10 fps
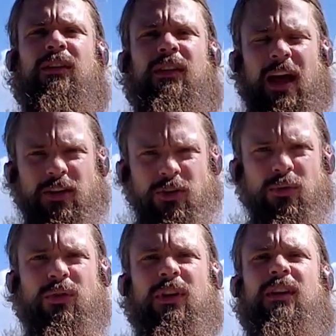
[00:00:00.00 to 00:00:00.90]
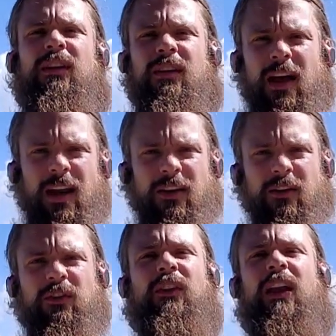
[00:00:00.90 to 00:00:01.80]
that union, that
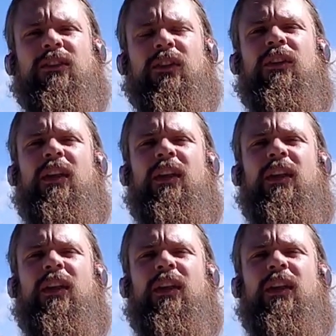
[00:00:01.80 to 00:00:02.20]
center,